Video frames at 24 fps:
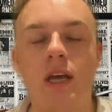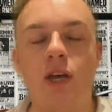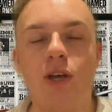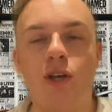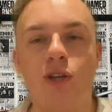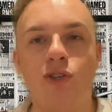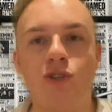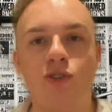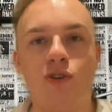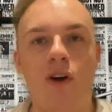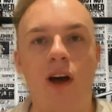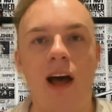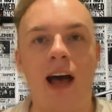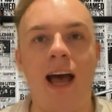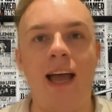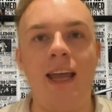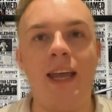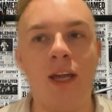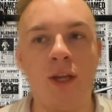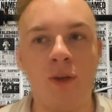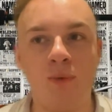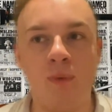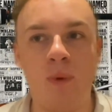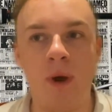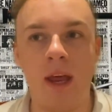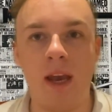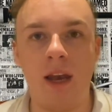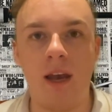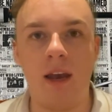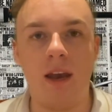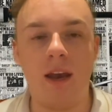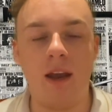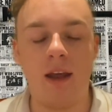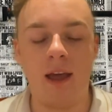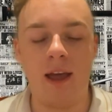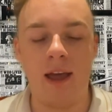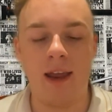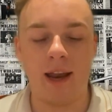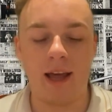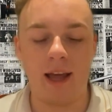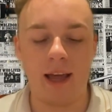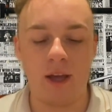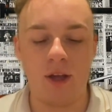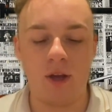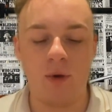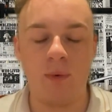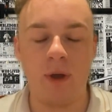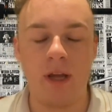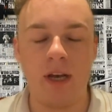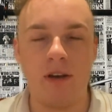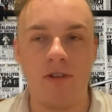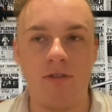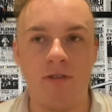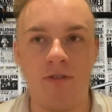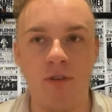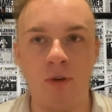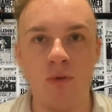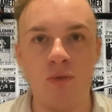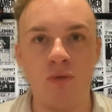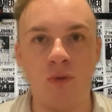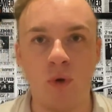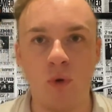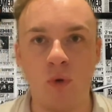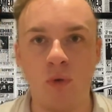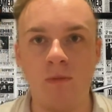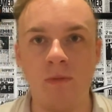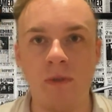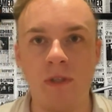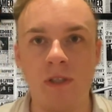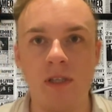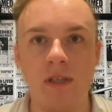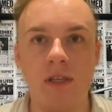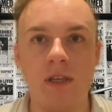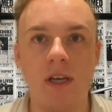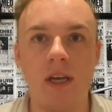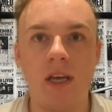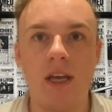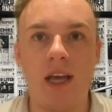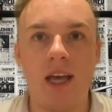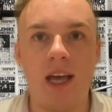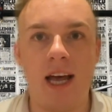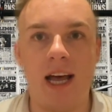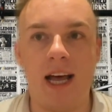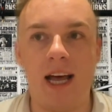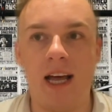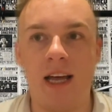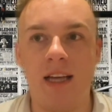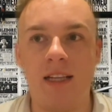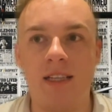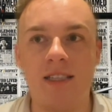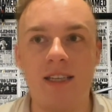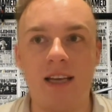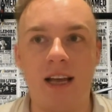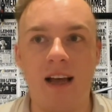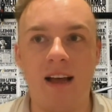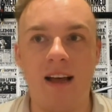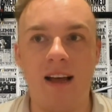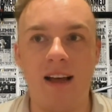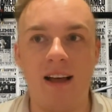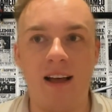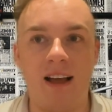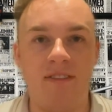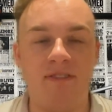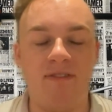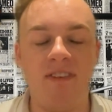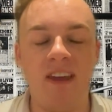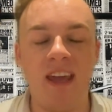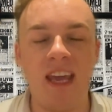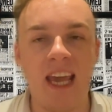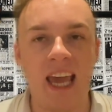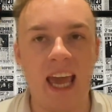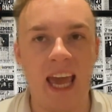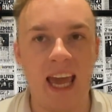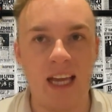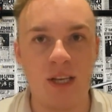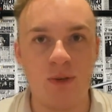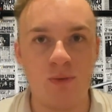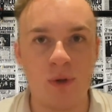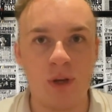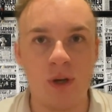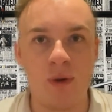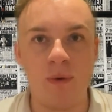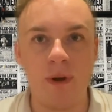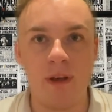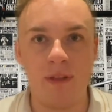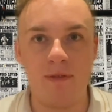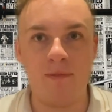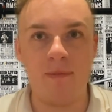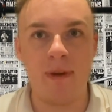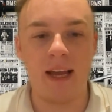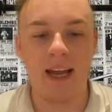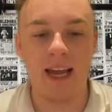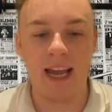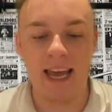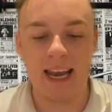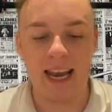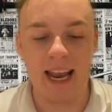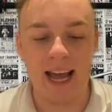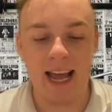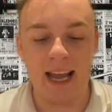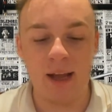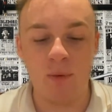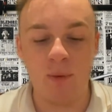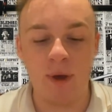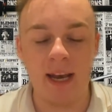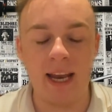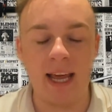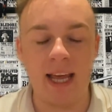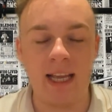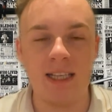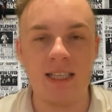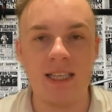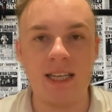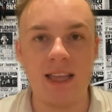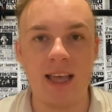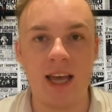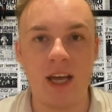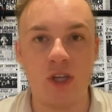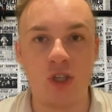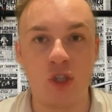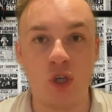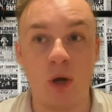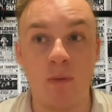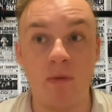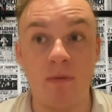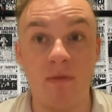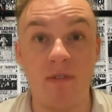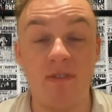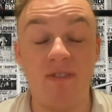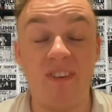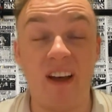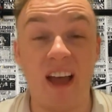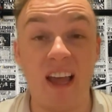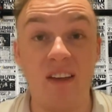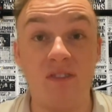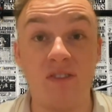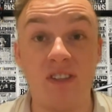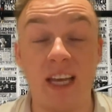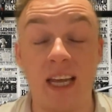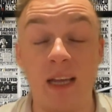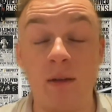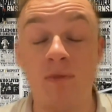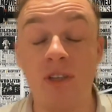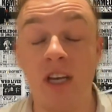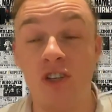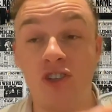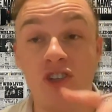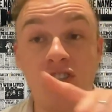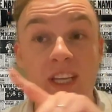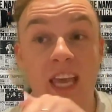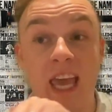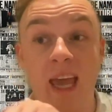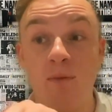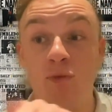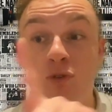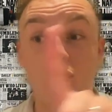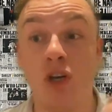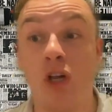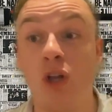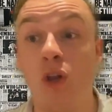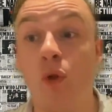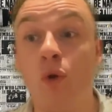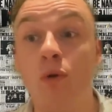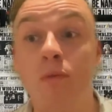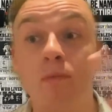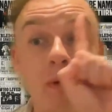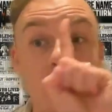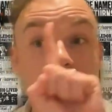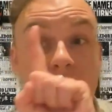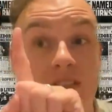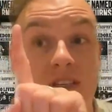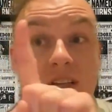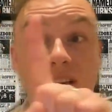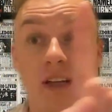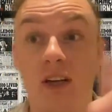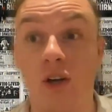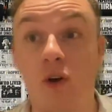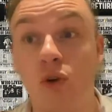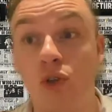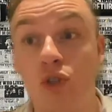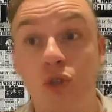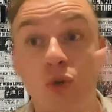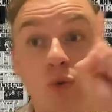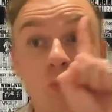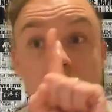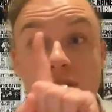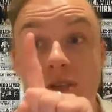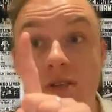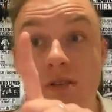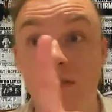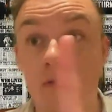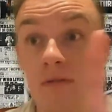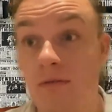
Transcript: So I had went in full robes, had a fake Hedwig with me, and I went into that shop about 5 times. I just kept doing a loop until I got chosen.